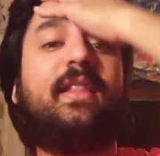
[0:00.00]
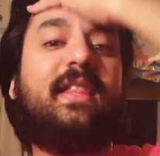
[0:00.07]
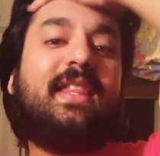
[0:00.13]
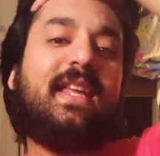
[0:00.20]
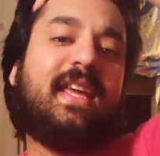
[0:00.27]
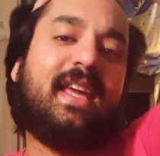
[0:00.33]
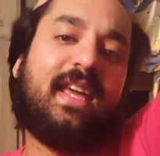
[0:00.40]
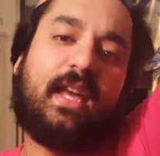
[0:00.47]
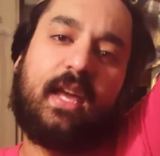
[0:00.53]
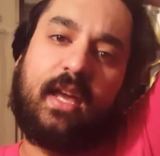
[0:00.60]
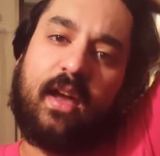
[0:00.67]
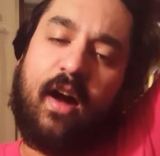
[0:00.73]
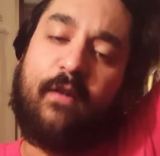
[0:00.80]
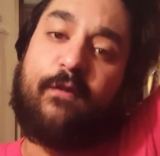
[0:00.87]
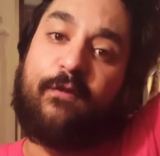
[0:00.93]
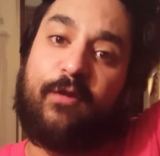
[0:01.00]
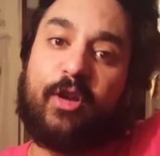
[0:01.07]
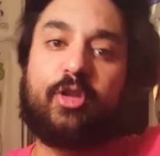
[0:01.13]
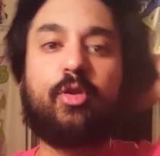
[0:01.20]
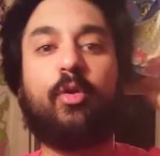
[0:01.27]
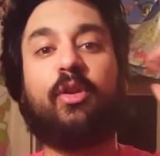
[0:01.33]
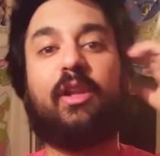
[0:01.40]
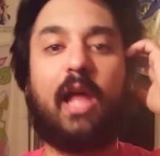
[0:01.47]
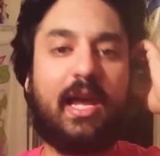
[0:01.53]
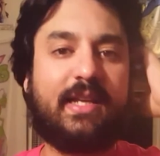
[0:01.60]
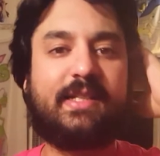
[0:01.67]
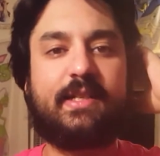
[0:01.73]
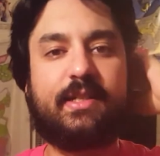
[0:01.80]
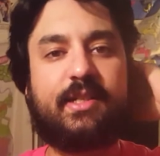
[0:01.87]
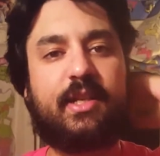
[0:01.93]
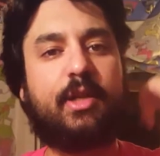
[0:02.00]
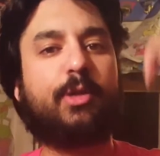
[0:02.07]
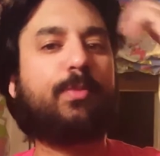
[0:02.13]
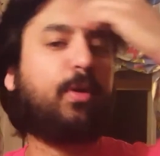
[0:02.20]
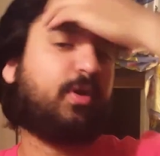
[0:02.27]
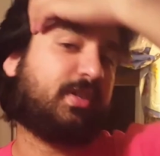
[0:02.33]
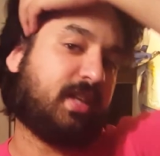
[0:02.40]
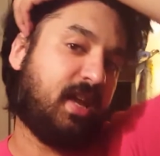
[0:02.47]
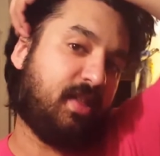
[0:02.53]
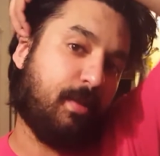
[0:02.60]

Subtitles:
the official licenses, per se,